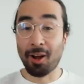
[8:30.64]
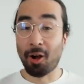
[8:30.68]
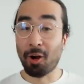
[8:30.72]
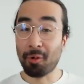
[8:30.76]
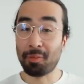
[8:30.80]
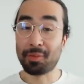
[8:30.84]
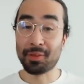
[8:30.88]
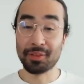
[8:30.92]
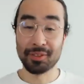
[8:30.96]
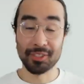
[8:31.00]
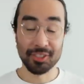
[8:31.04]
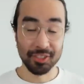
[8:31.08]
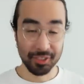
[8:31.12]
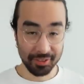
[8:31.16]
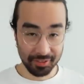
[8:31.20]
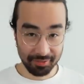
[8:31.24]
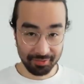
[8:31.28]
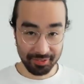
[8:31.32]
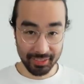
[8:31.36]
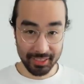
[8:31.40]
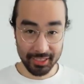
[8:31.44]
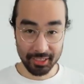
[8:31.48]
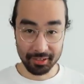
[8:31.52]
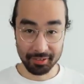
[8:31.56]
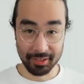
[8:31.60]
Hope you enjoyed the
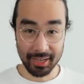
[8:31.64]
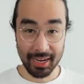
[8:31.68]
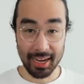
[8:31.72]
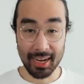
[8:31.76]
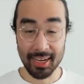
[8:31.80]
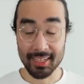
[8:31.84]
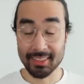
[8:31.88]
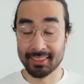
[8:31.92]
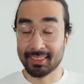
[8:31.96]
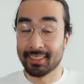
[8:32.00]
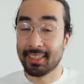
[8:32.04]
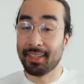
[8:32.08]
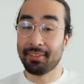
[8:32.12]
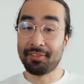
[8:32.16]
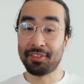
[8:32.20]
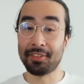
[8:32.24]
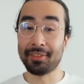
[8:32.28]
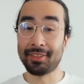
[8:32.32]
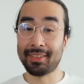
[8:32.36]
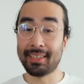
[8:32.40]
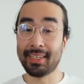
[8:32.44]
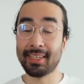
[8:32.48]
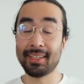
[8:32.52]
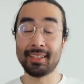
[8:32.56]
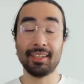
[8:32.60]
video, guys. If
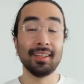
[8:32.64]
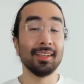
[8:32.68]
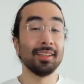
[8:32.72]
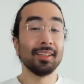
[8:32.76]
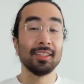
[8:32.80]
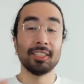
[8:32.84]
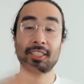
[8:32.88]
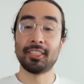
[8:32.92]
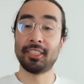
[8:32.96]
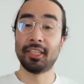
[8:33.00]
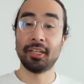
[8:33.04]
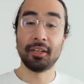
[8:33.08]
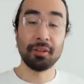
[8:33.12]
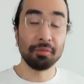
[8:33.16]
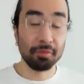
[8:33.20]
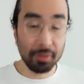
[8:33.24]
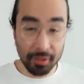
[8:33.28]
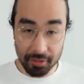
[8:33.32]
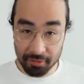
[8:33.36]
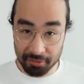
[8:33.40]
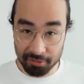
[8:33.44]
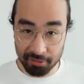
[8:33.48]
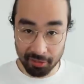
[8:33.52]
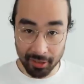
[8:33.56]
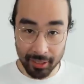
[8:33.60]
you did, share it
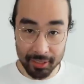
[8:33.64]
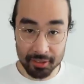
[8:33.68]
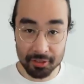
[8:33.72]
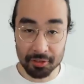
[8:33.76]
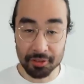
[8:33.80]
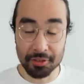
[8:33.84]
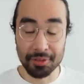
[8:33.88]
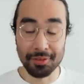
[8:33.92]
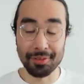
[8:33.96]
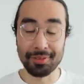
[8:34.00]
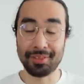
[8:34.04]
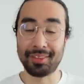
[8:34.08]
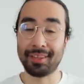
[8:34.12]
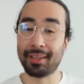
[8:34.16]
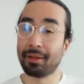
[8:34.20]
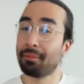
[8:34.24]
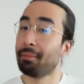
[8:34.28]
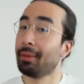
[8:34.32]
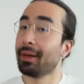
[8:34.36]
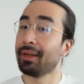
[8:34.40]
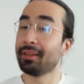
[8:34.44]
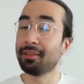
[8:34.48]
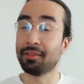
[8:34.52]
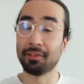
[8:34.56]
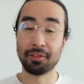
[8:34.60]
with a friend who you
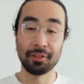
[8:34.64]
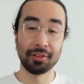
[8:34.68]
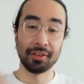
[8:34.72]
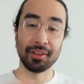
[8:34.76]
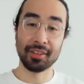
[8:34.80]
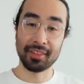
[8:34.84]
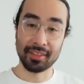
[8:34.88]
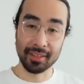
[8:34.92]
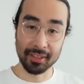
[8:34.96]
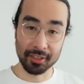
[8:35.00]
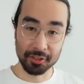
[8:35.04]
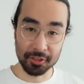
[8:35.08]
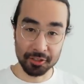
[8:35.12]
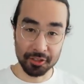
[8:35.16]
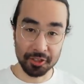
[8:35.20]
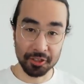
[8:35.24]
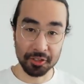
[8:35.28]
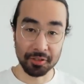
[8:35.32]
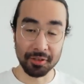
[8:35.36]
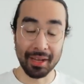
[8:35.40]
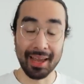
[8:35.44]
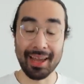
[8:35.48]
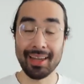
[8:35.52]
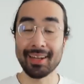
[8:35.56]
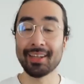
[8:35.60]
think might learn a thing or
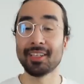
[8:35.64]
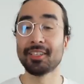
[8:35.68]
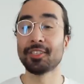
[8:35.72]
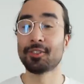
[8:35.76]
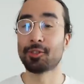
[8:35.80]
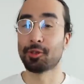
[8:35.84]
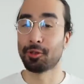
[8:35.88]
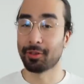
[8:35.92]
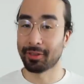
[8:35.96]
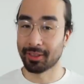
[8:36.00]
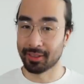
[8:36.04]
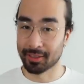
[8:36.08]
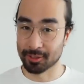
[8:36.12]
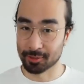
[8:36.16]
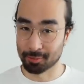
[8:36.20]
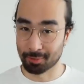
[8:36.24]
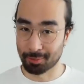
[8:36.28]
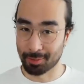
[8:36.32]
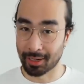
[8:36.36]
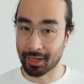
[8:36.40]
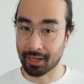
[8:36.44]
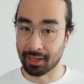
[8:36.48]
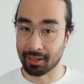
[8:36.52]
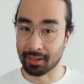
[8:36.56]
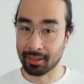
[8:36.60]
two and enjoy it as
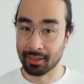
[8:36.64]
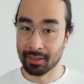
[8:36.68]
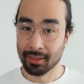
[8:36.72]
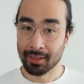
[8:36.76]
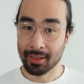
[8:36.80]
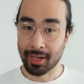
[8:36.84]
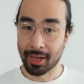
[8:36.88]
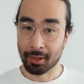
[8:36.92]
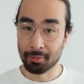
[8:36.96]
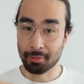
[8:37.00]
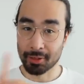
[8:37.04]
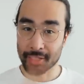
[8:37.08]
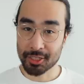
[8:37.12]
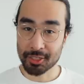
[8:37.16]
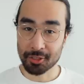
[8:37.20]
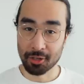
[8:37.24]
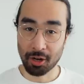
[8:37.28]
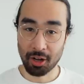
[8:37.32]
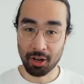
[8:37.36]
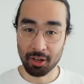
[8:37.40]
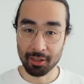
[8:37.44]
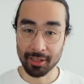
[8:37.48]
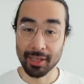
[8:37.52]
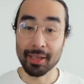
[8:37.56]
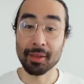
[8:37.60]
well. I wish
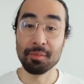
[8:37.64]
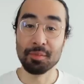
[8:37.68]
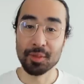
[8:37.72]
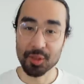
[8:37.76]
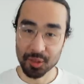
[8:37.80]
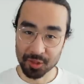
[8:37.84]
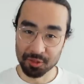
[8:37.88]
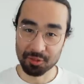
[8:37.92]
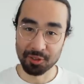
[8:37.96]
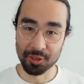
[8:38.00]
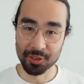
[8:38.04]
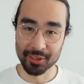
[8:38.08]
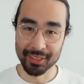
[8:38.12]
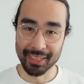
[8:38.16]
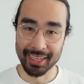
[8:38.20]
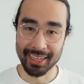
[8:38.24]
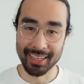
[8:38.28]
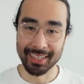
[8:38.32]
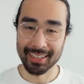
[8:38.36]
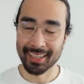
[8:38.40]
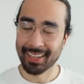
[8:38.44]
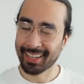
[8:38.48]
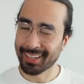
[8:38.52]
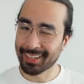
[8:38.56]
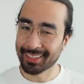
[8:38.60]
you all a beautiful
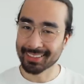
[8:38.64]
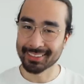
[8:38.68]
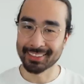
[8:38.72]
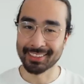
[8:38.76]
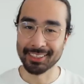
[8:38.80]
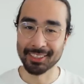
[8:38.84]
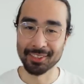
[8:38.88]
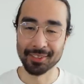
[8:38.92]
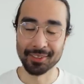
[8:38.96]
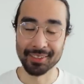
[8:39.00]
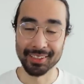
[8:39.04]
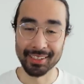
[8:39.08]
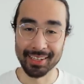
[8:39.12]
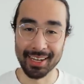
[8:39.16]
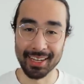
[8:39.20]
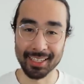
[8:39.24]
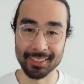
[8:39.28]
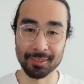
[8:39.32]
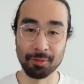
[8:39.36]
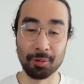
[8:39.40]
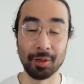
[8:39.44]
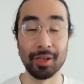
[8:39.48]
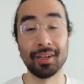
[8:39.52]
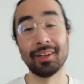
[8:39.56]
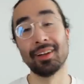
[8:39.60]
day, and I'll see you in the
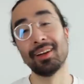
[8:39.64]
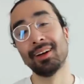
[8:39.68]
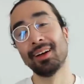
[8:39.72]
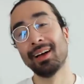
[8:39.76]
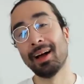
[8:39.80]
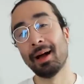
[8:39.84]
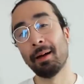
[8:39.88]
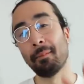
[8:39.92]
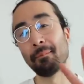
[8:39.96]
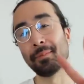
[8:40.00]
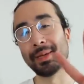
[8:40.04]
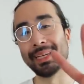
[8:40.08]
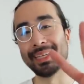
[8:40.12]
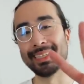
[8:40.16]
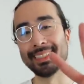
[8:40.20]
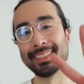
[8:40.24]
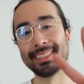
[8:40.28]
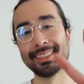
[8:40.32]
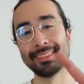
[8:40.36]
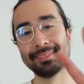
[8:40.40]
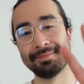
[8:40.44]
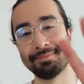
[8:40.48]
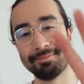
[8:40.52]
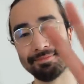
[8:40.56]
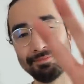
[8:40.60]
next one.
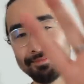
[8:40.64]
Peace.